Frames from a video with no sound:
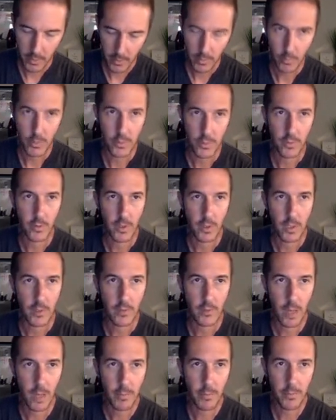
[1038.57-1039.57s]
which is at the
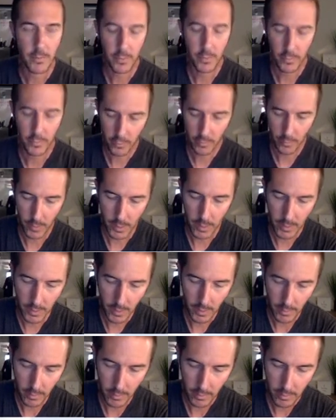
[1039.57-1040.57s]
top of your screen
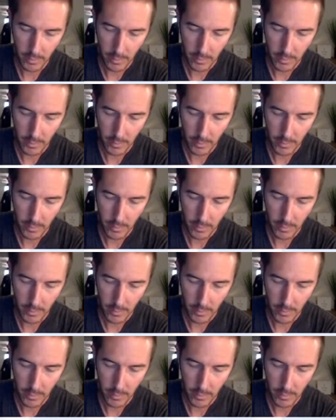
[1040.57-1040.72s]
here.